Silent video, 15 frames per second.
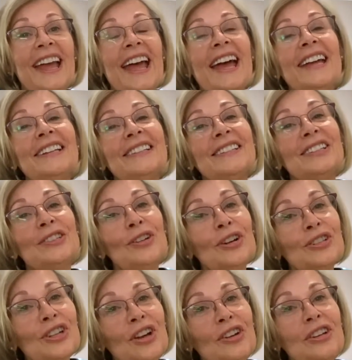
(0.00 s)
And
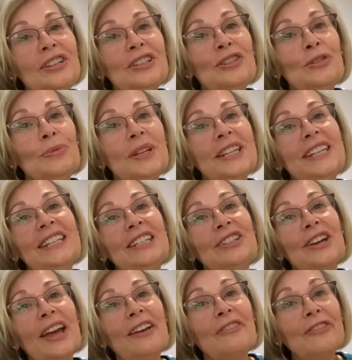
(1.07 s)
not only do we need
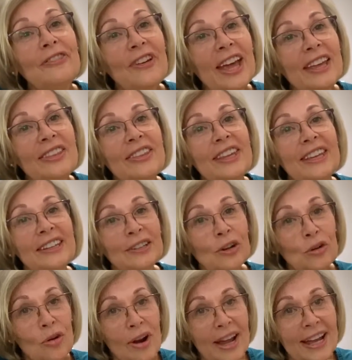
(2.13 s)
to have faith in
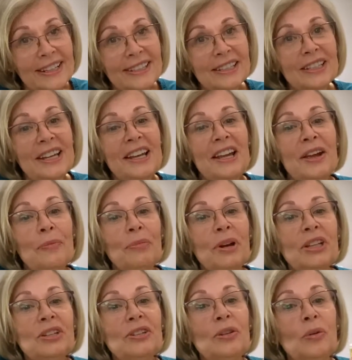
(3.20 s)
Christ,
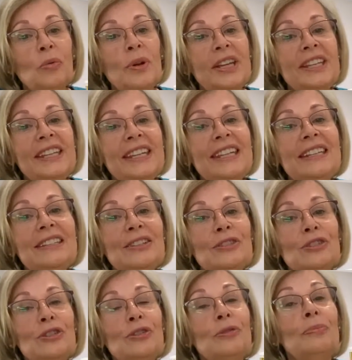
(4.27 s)
but we need
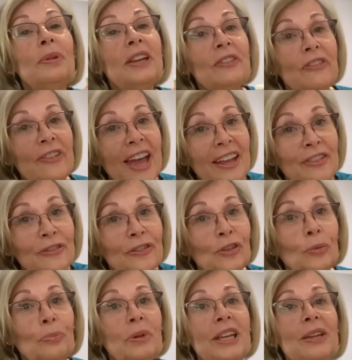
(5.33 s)
to be
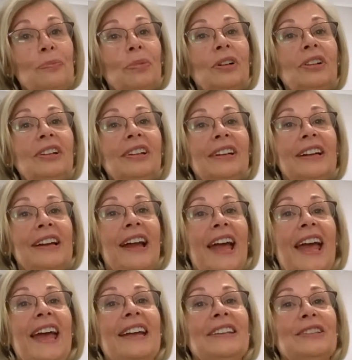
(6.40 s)
faithful people,
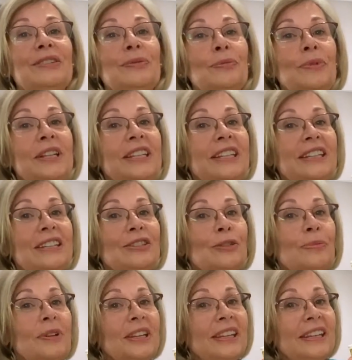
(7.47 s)
and we need
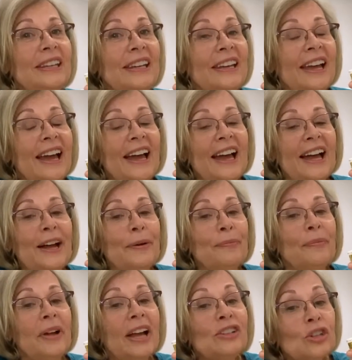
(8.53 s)
to
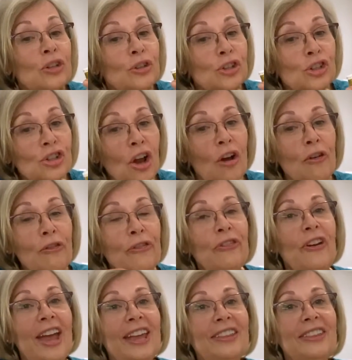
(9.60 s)
be to show
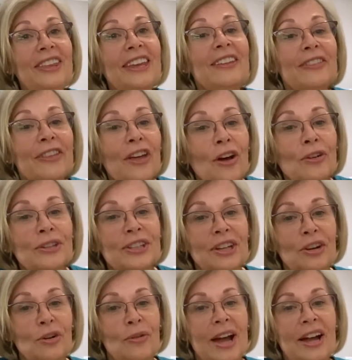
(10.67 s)
faith in those
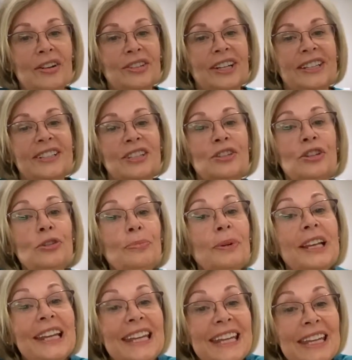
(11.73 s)
around us, to
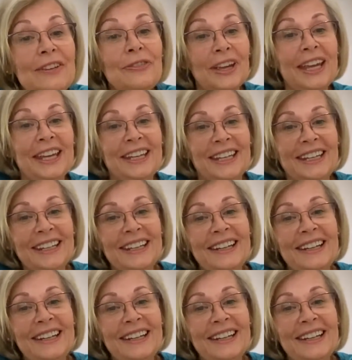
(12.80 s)
believe in.